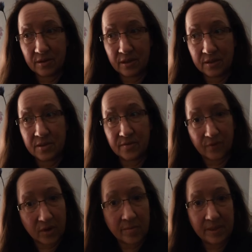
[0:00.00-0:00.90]
is
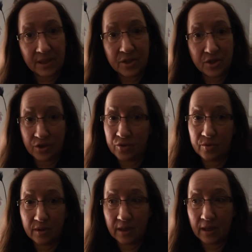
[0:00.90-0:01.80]
for me
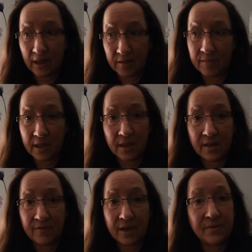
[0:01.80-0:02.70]
to end my
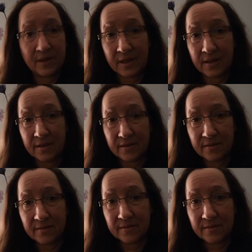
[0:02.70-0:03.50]
life. I think